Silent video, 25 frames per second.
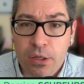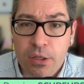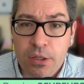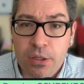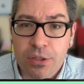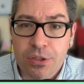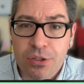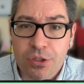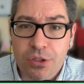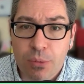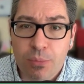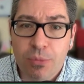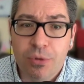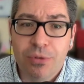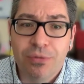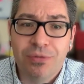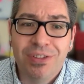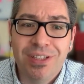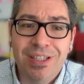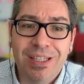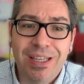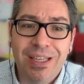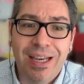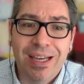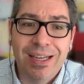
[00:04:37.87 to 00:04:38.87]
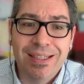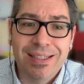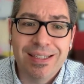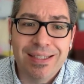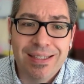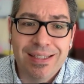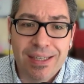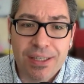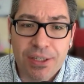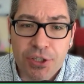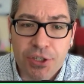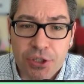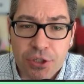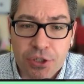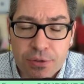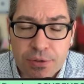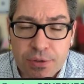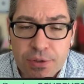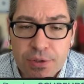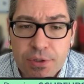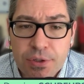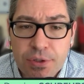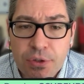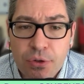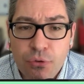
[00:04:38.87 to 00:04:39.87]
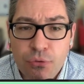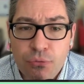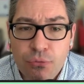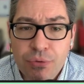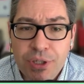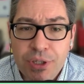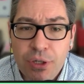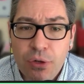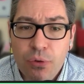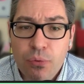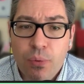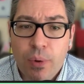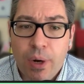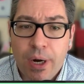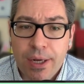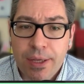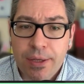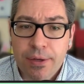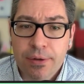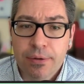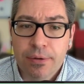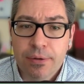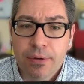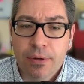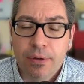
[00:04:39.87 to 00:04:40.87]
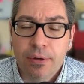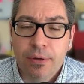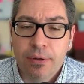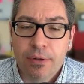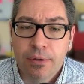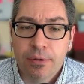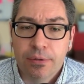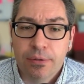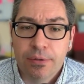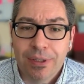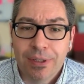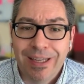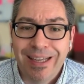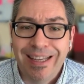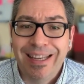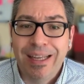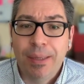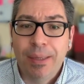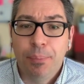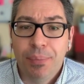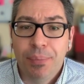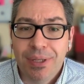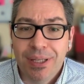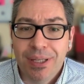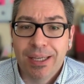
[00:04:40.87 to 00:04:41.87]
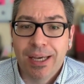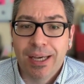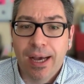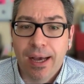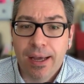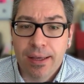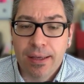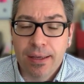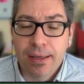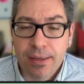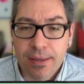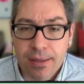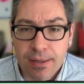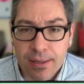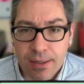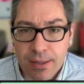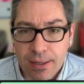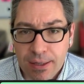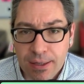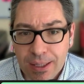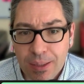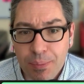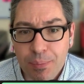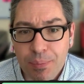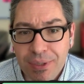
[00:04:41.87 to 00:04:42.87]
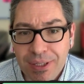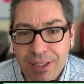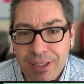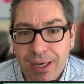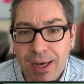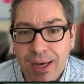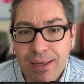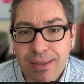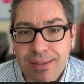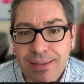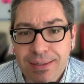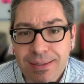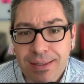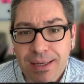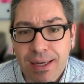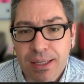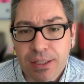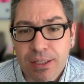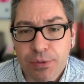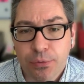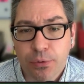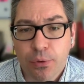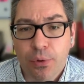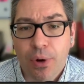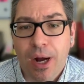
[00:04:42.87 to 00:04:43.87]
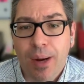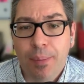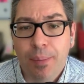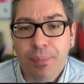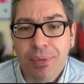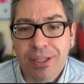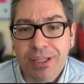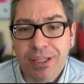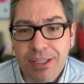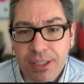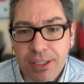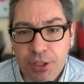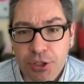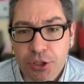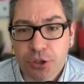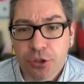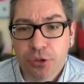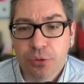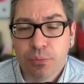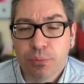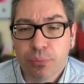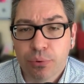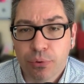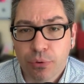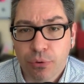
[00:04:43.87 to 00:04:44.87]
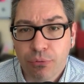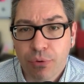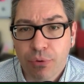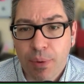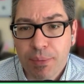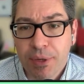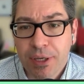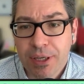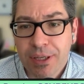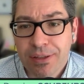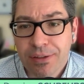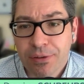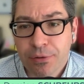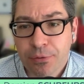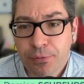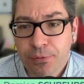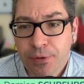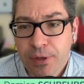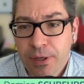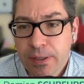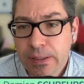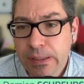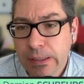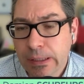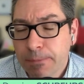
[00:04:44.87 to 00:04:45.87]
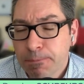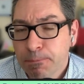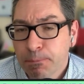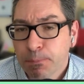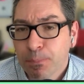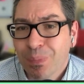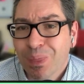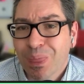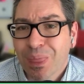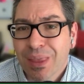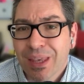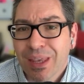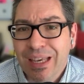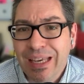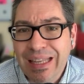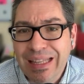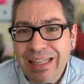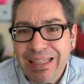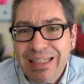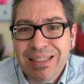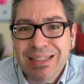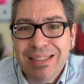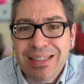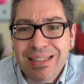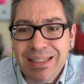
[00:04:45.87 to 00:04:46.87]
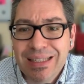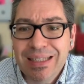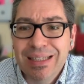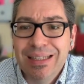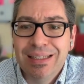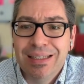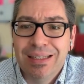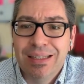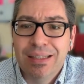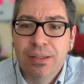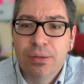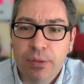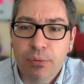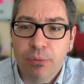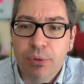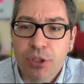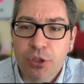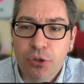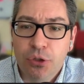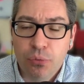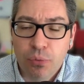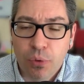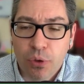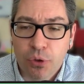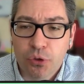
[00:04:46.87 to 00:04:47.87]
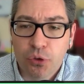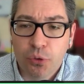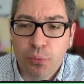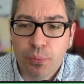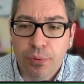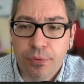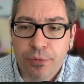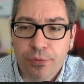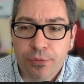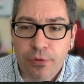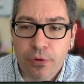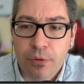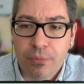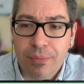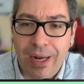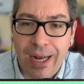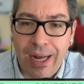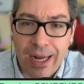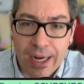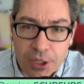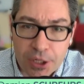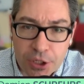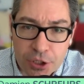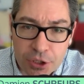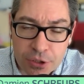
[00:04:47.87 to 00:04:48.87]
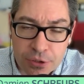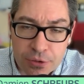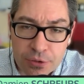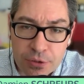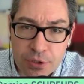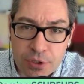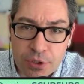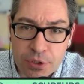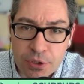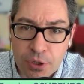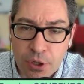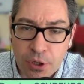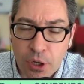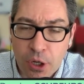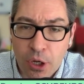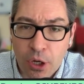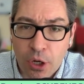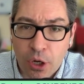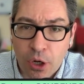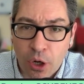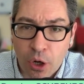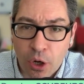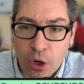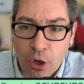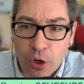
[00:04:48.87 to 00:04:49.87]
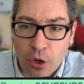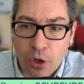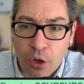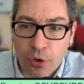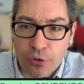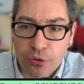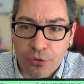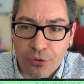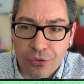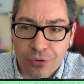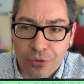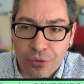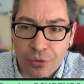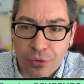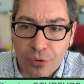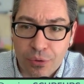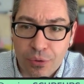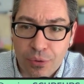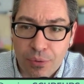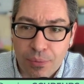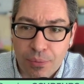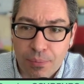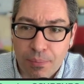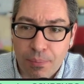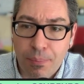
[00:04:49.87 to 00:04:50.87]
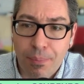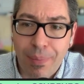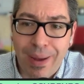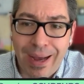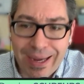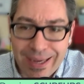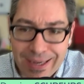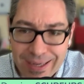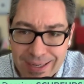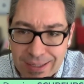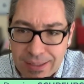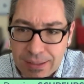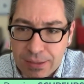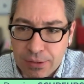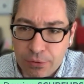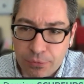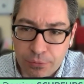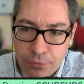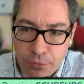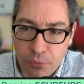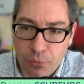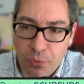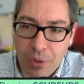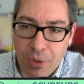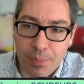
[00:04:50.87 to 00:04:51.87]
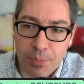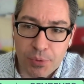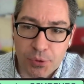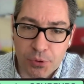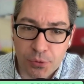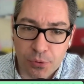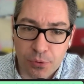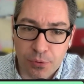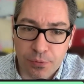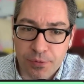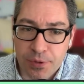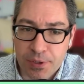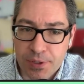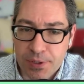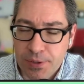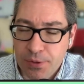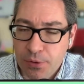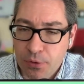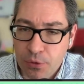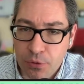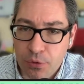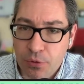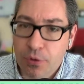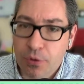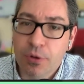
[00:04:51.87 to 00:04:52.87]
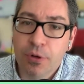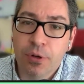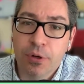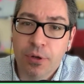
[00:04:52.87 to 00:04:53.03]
Some of the extensions require an API key. API stands for Application Programming Interface. It is needed when you want to perform actions on the back end of a web service or